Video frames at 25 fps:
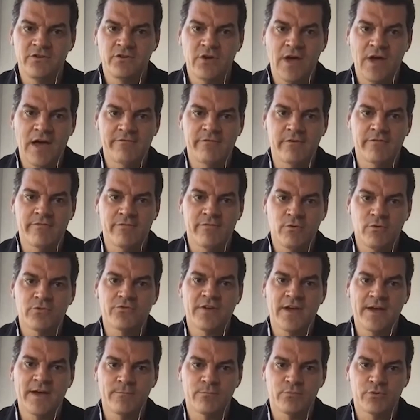to have a
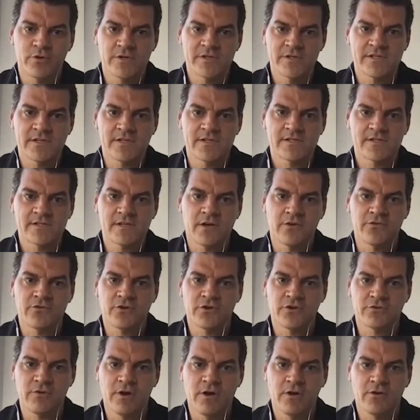full-time presence on the
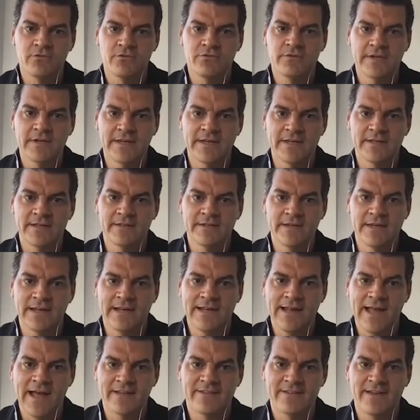ground in
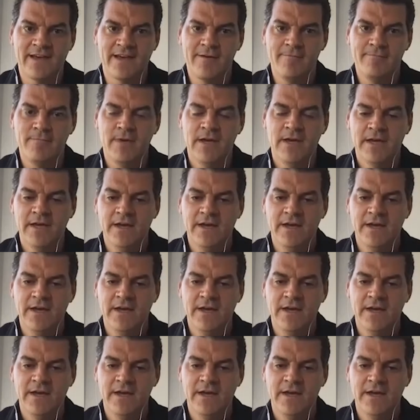LATAM.